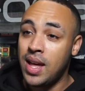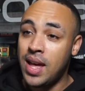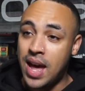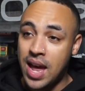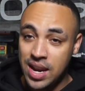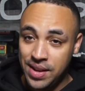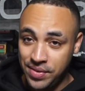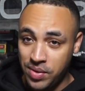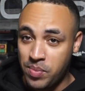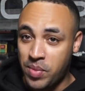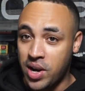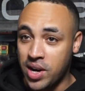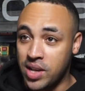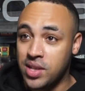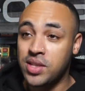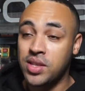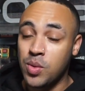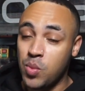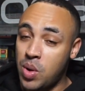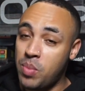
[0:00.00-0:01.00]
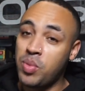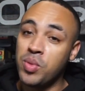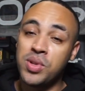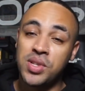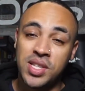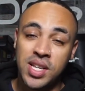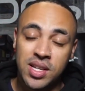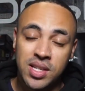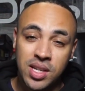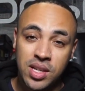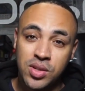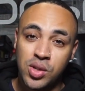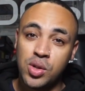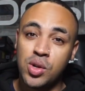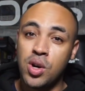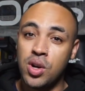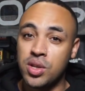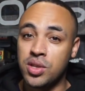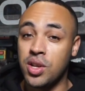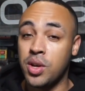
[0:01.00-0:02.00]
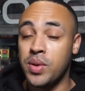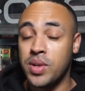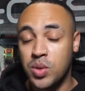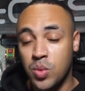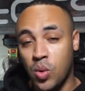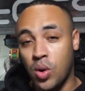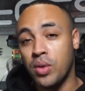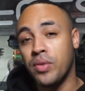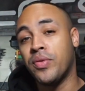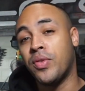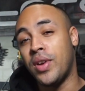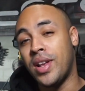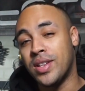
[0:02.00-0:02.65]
And if I'm honest, the 1.6, as you guys know, it's quite fun,